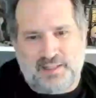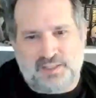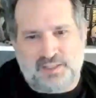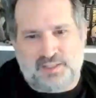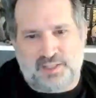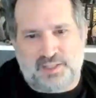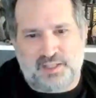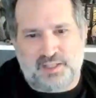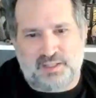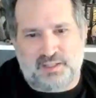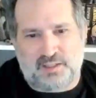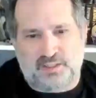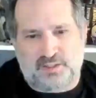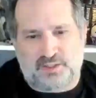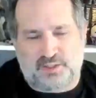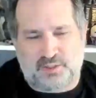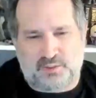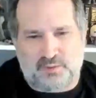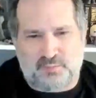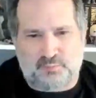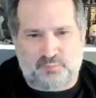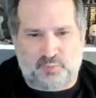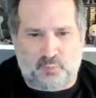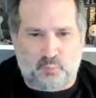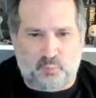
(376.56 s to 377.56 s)
didn't see
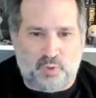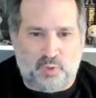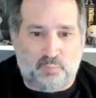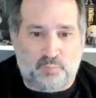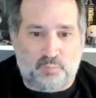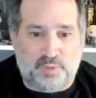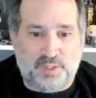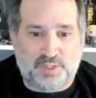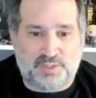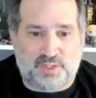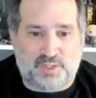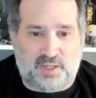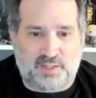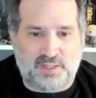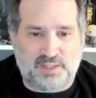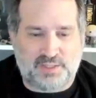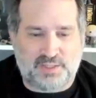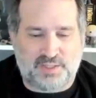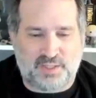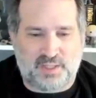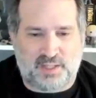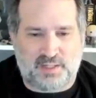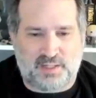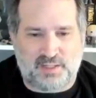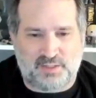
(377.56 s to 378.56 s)
that from what we saw. I didn't
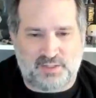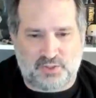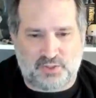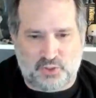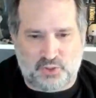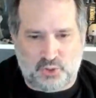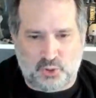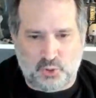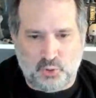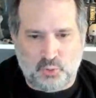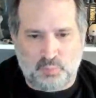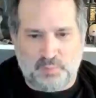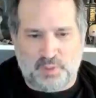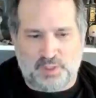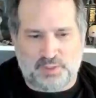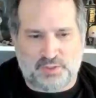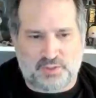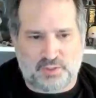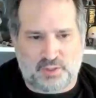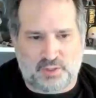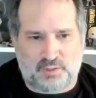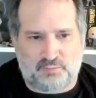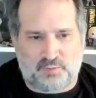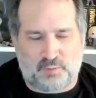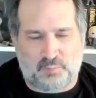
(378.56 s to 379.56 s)
see that as too
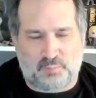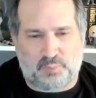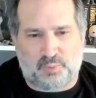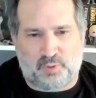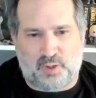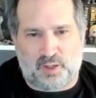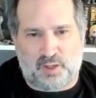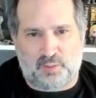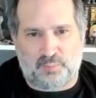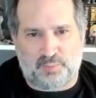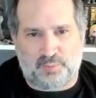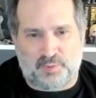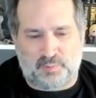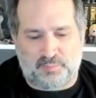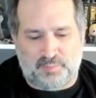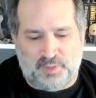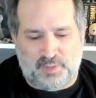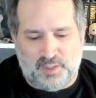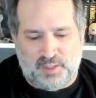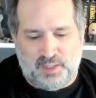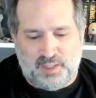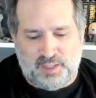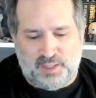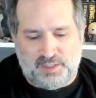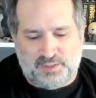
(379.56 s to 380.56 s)
much of a problem.
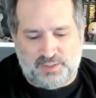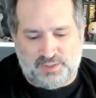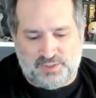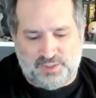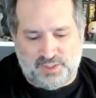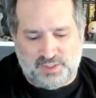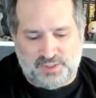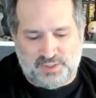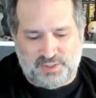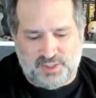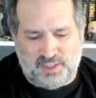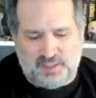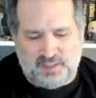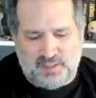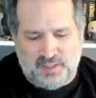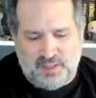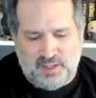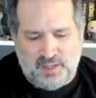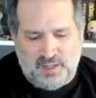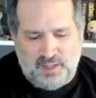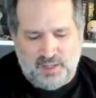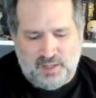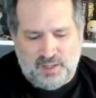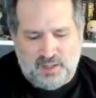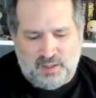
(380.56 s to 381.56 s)
It's just that
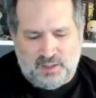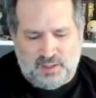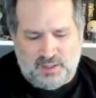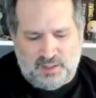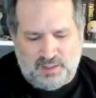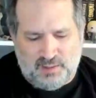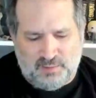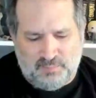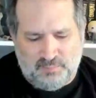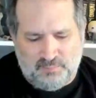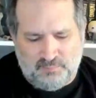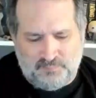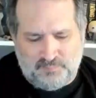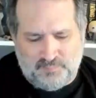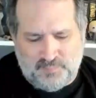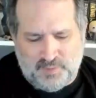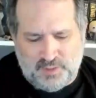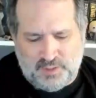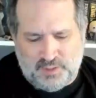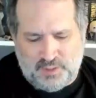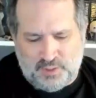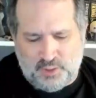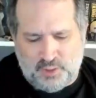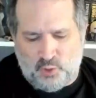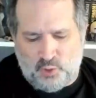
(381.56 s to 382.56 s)

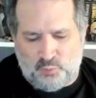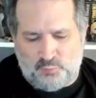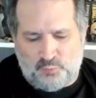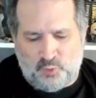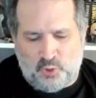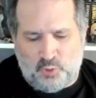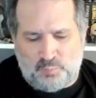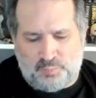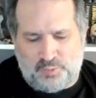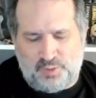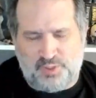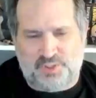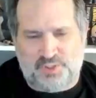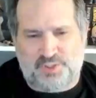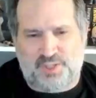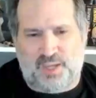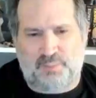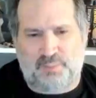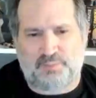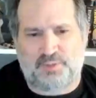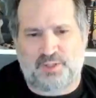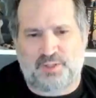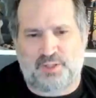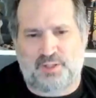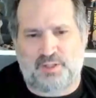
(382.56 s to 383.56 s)
the overall
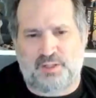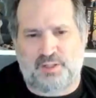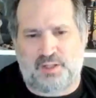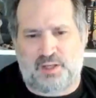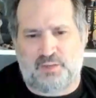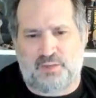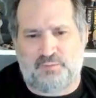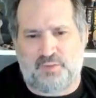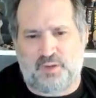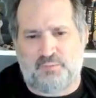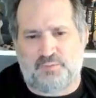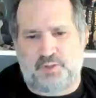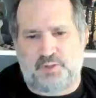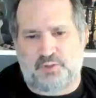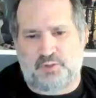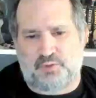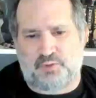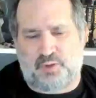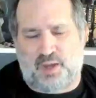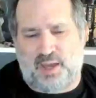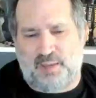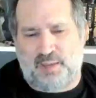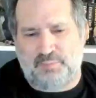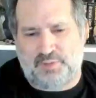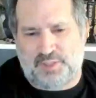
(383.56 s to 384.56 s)
perception of the
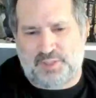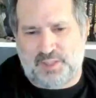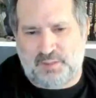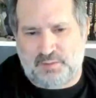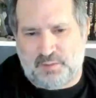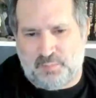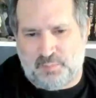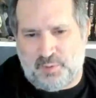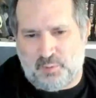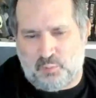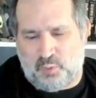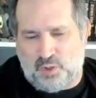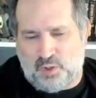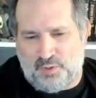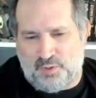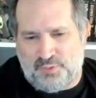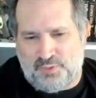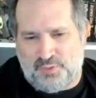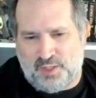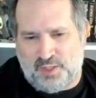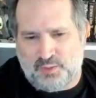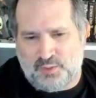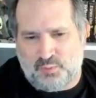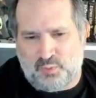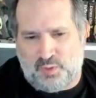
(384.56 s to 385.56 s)
tribe seemed to be where
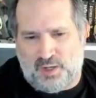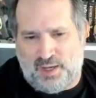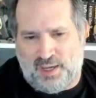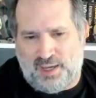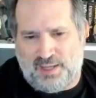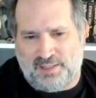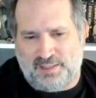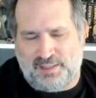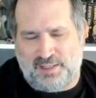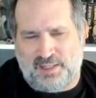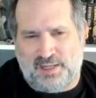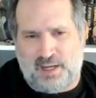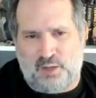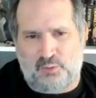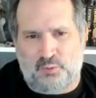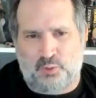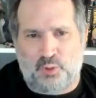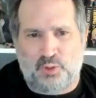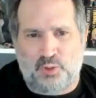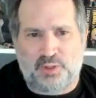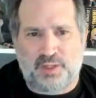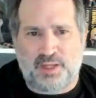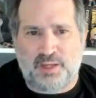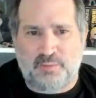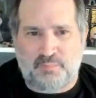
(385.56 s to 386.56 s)
things were at. Now,
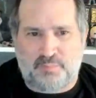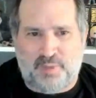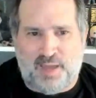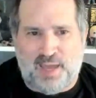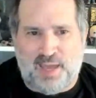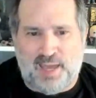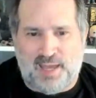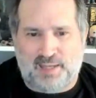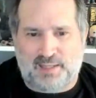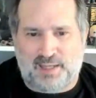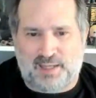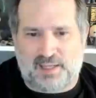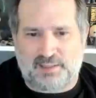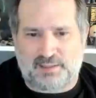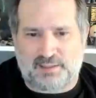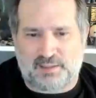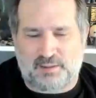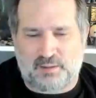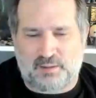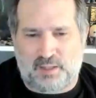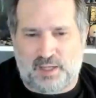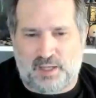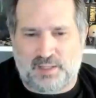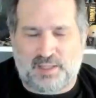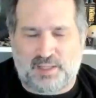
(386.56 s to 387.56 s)
looking back at
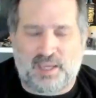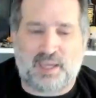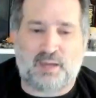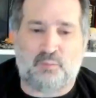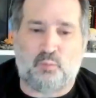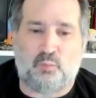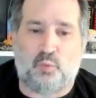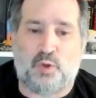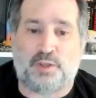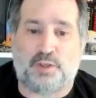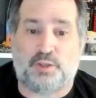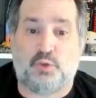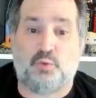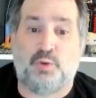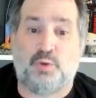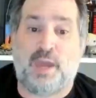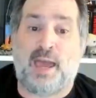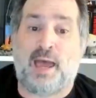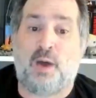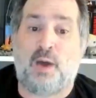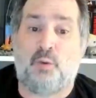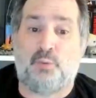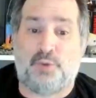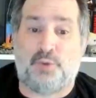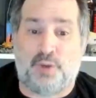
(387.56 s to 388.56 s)
again what you
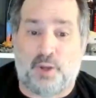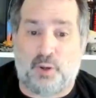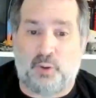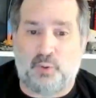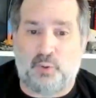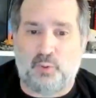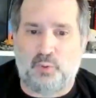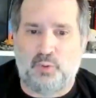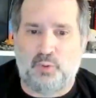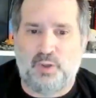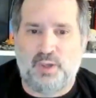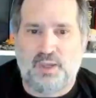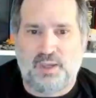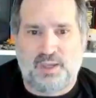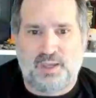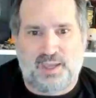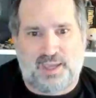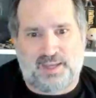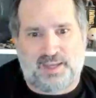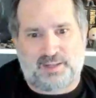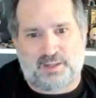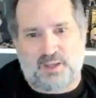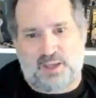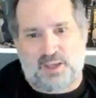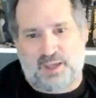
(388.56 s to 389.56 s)
now know
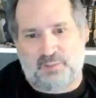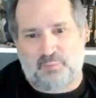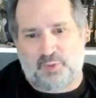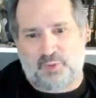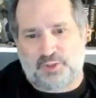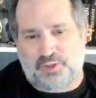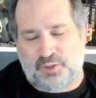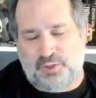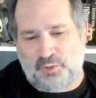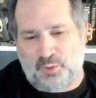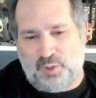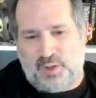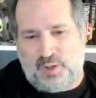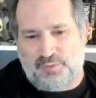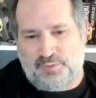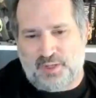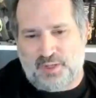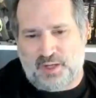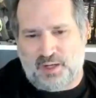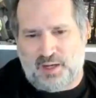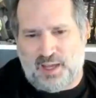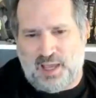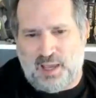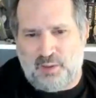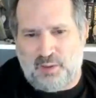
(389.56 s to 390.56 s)
and what you knew out
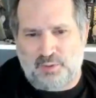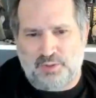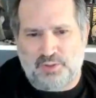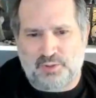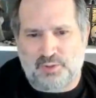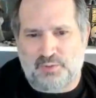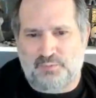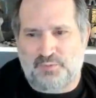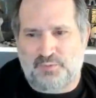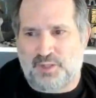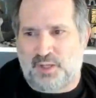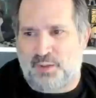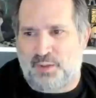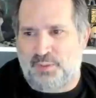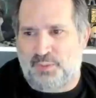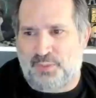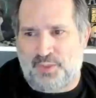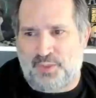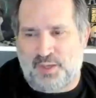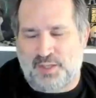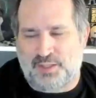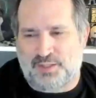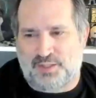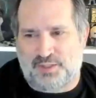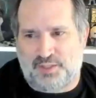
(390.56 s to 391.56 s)
there, how would you have done
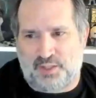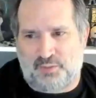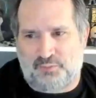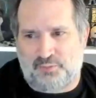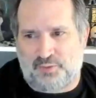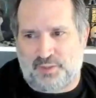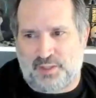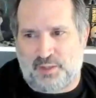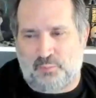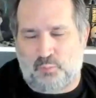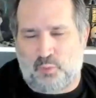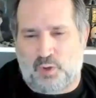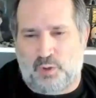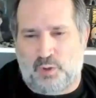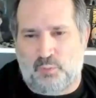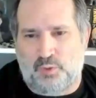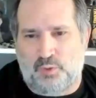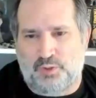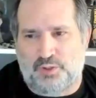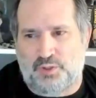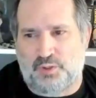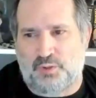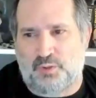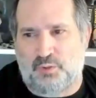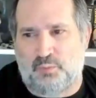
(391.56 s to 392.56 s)
things differently?
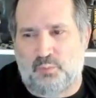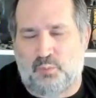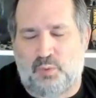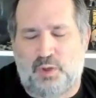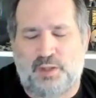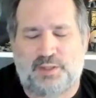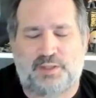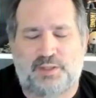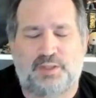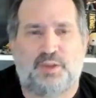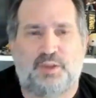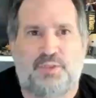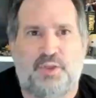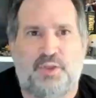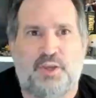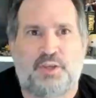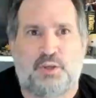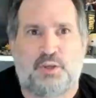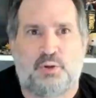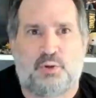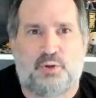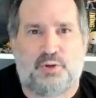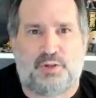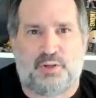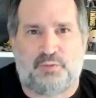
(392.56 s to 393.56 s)
What do you think
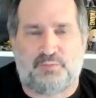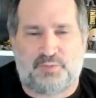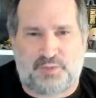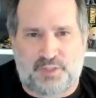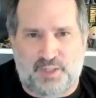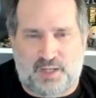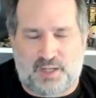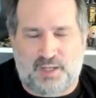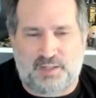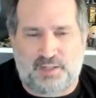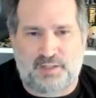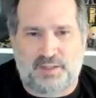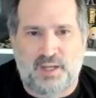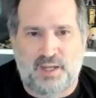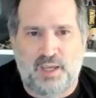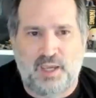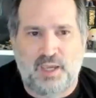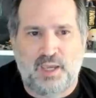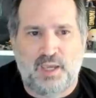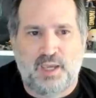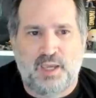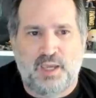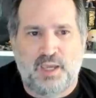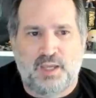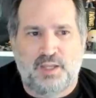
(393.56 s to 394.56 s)
you could have done
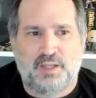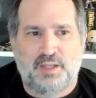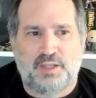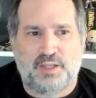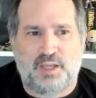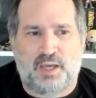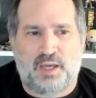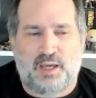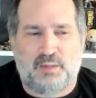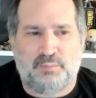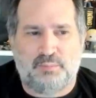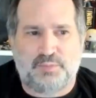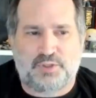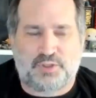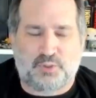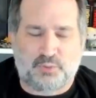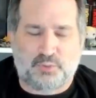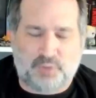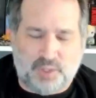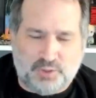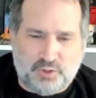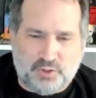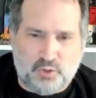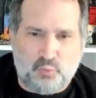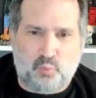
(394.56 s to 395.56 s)
so
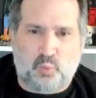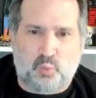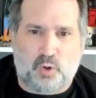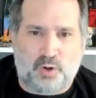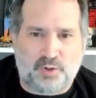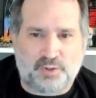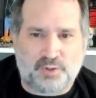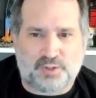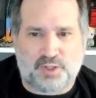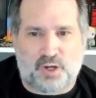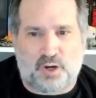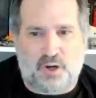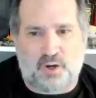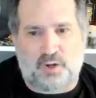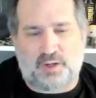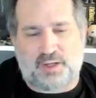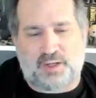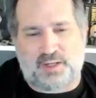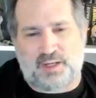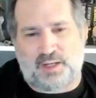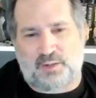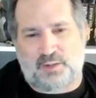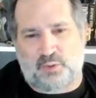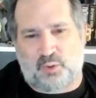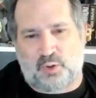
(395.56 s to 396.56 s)
that you weren't
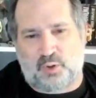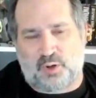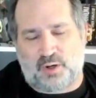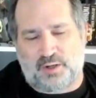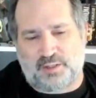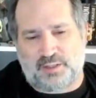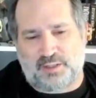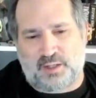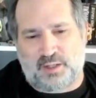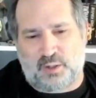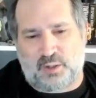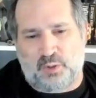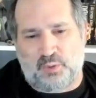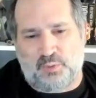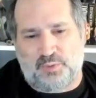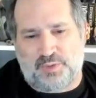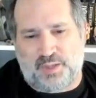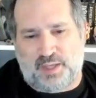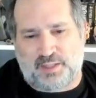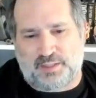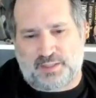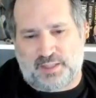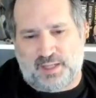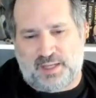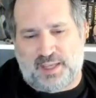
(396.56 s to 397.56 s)
targeted, or
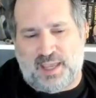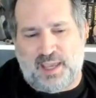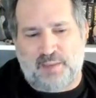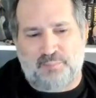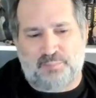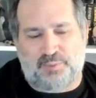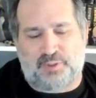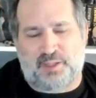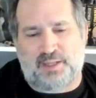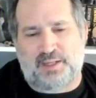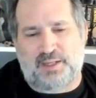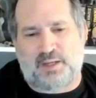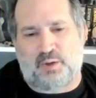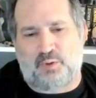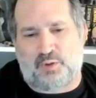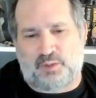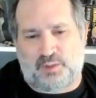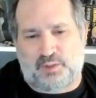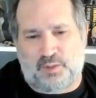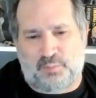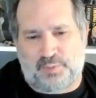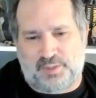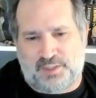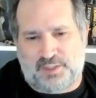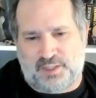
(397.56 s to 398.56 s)
that the game played out a
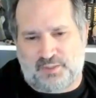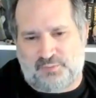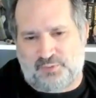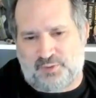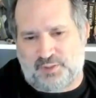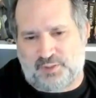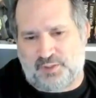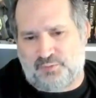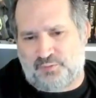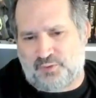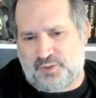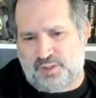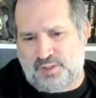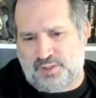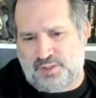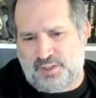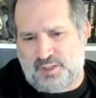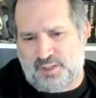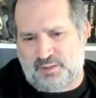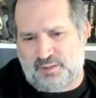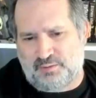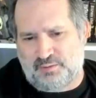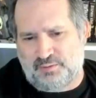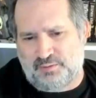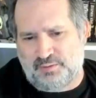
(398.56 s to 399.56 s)
little bit differently for
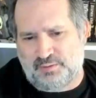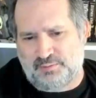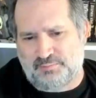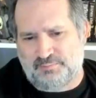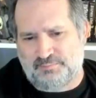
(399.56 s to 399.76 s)
yourself?